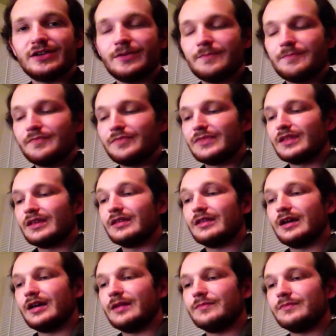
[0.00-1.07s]

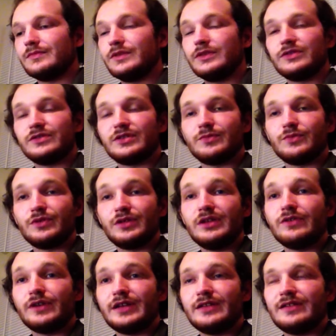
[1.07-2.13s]
Those are some really great
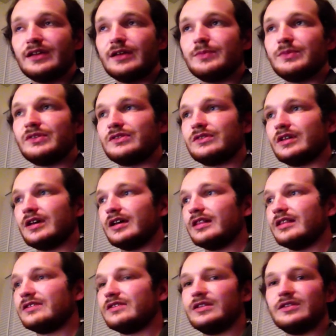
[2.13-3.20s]
tips. Let's see, is
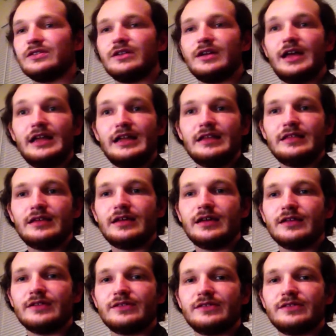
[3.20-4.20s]
there anything else?